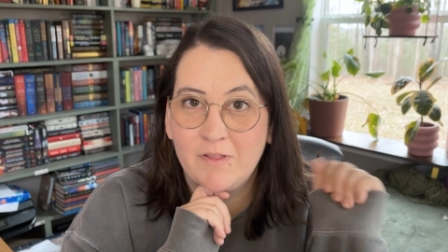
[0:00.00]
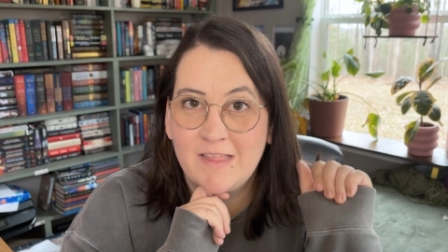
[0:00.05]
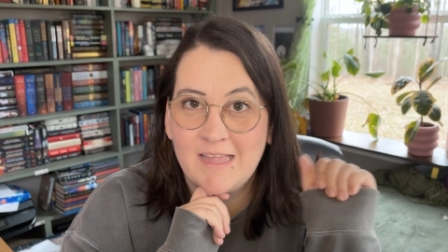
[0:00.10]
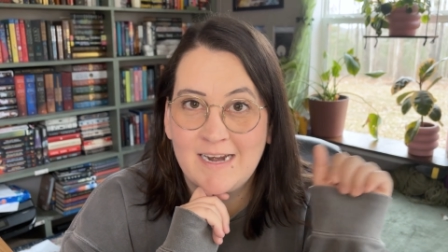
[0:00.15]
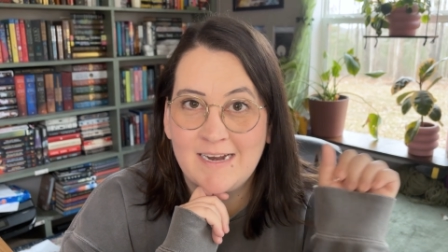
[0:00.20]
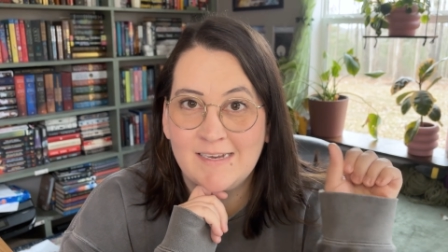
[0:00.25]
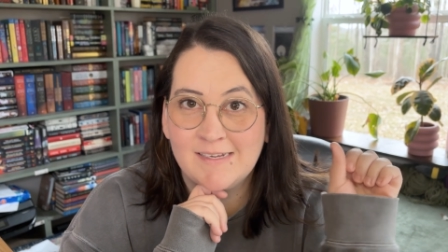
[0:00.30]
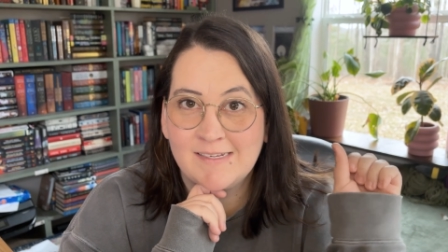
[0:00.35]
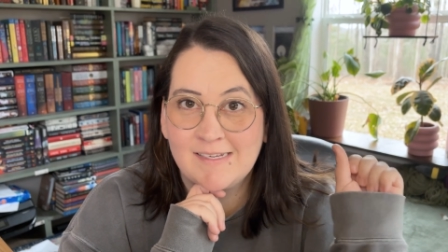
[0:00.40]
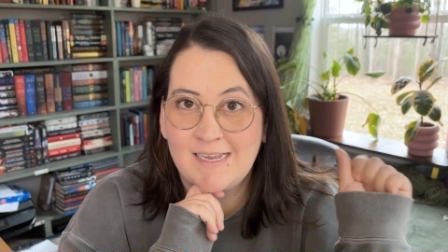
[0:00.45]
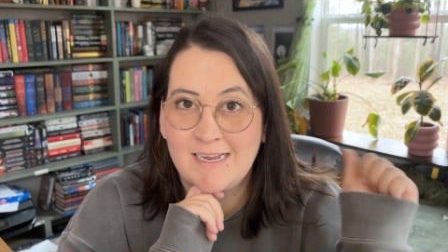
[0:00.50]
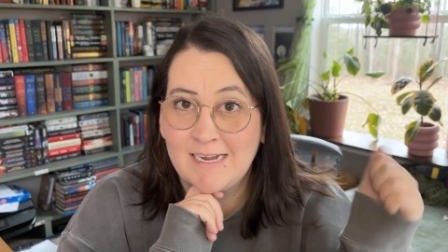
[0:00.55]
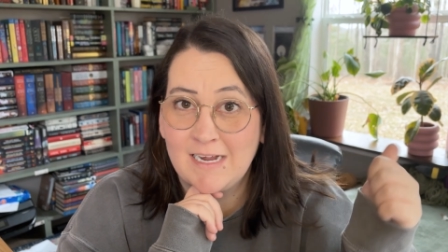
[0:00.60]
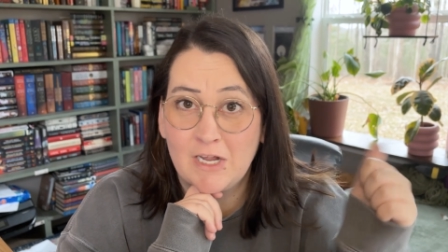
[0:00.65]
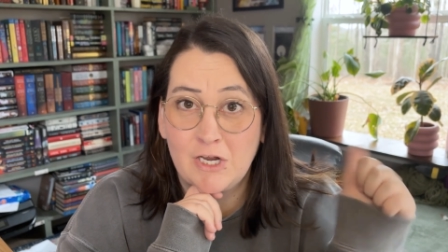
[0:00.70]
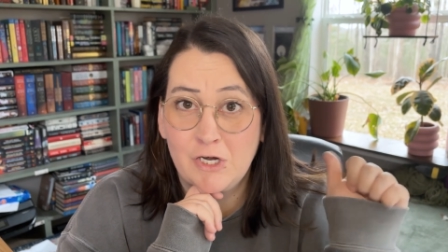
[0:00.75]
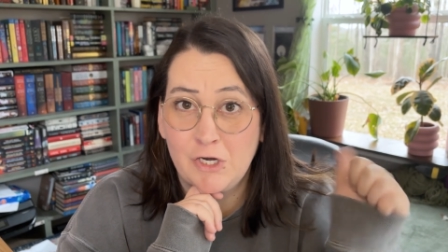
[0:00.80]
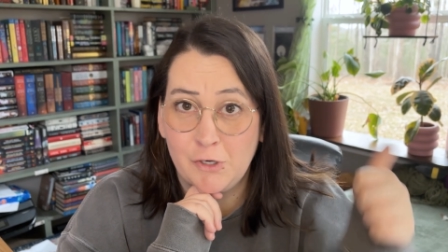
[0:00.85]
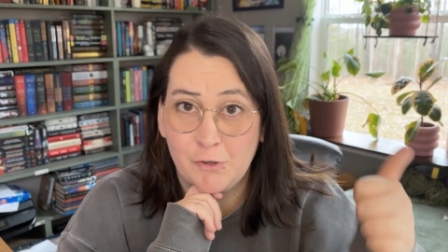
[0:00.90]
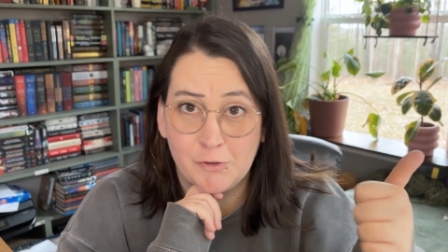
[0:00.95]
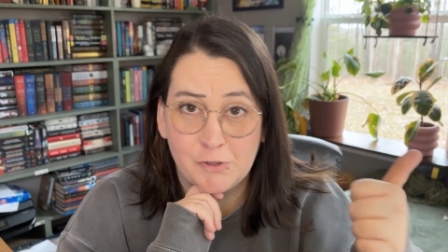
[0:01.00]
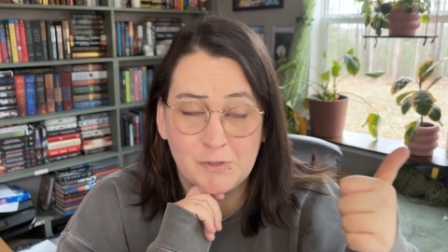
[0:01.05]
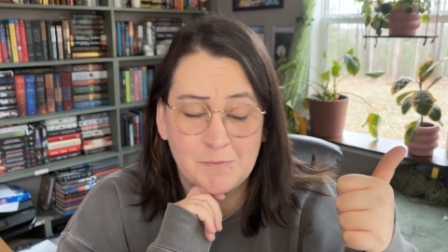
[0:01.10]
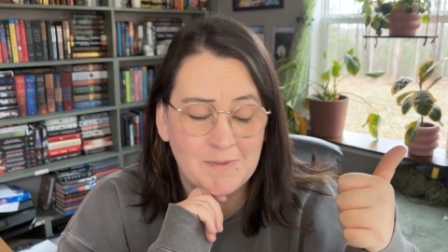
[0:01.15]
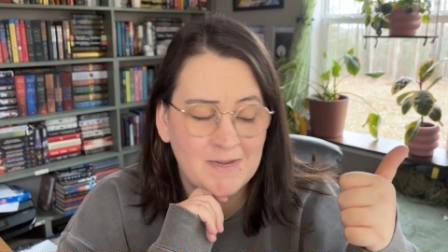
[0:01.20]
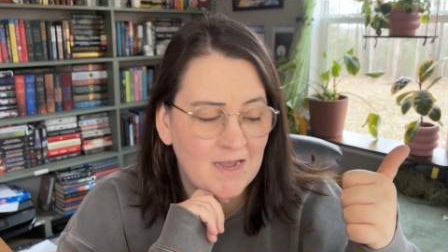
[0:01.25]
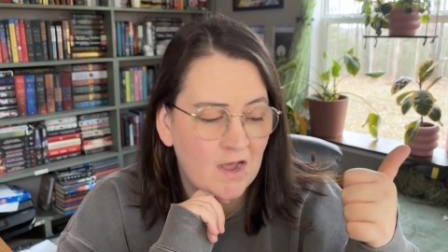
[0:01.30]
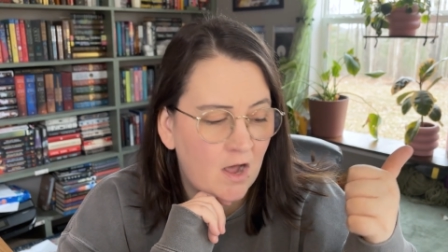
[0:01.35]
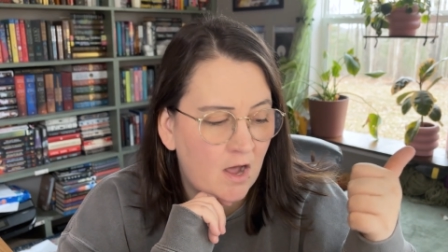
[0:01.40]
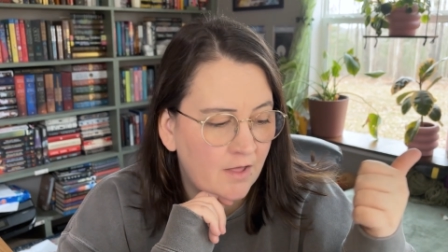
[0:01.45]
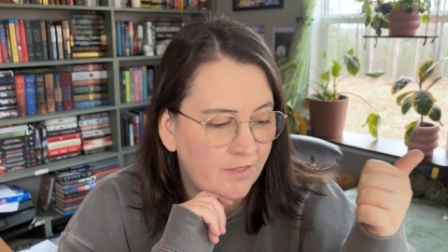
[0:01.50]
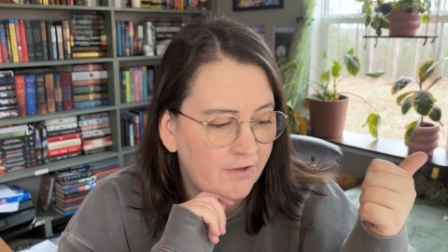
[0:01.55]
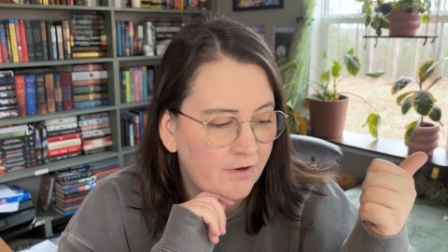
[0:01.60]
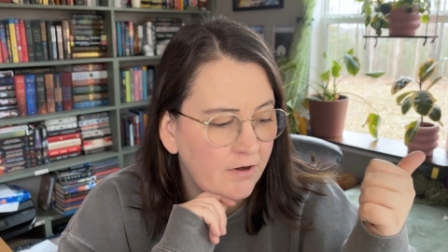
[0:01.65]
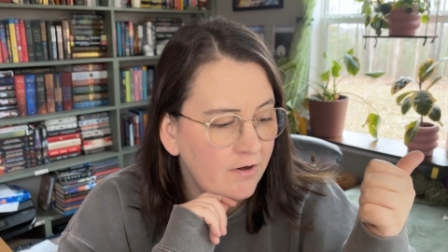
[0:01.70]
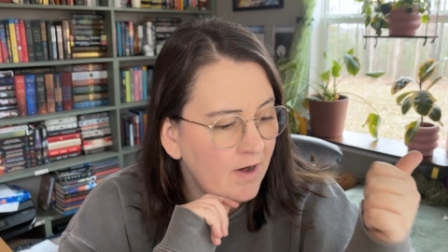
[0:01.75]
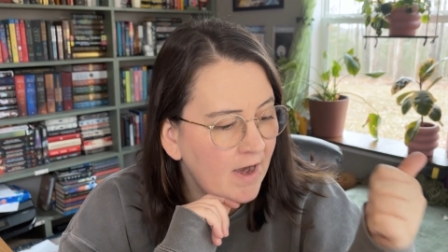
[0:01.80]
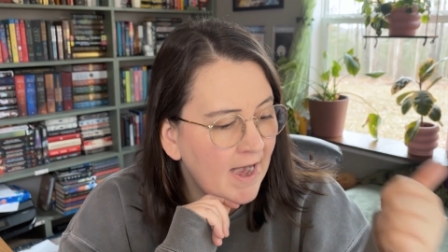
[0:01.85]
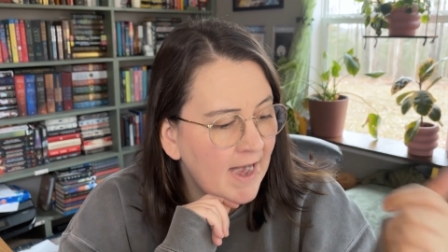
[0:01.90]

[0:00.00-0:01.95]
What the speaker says: that is like a new to me author,